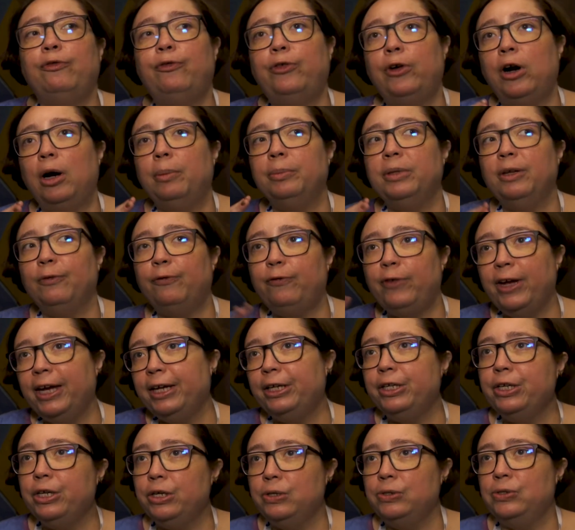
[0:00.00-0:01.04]
From the
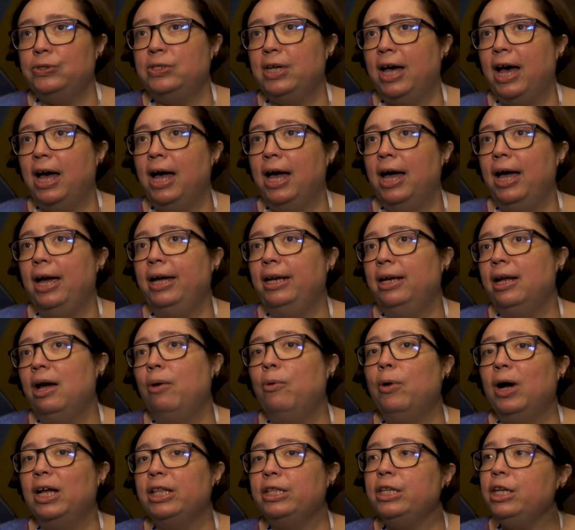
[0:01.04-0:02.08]
fake news side,
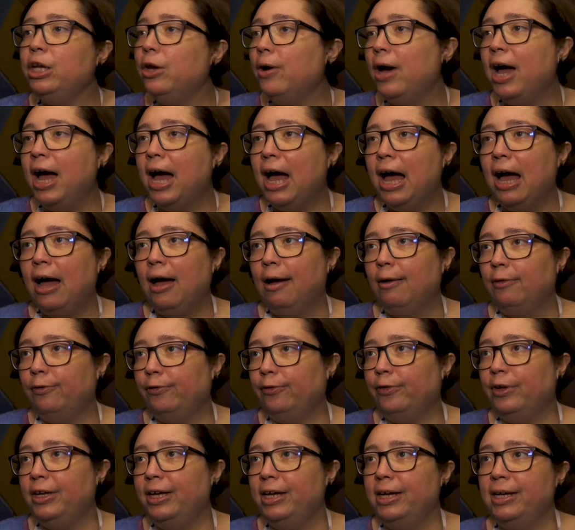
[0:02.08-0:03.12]
what you have
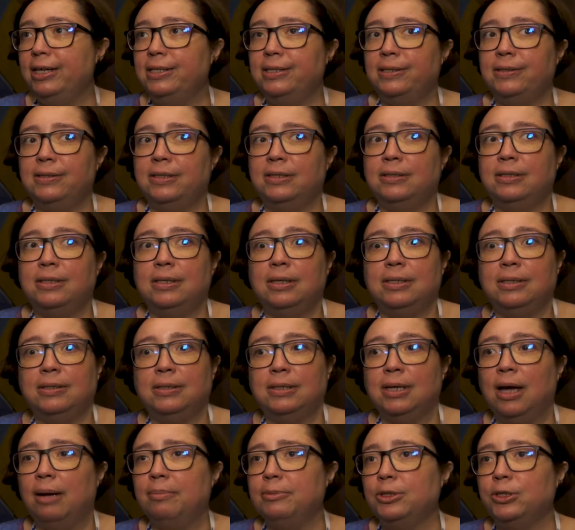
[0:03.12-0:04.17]
is
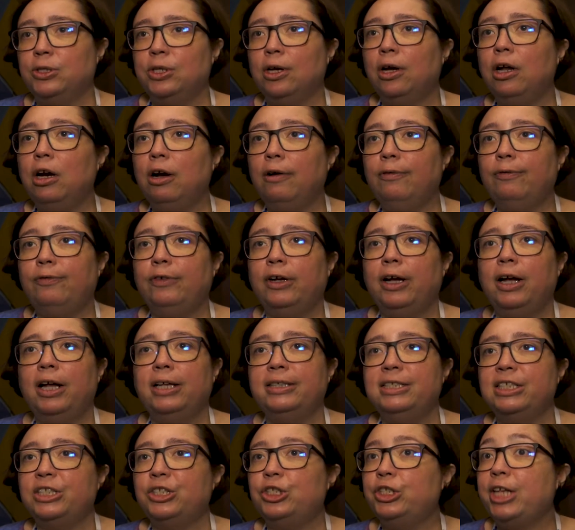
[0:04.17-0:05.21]
some sort of
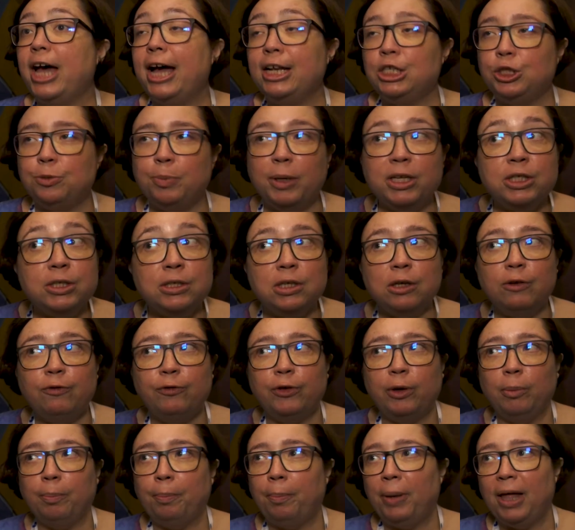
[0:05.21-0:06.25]
uh, detachment
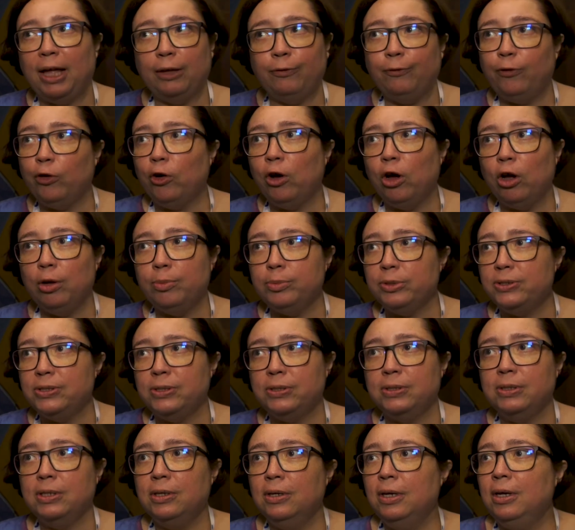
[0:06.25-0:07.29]
from platforms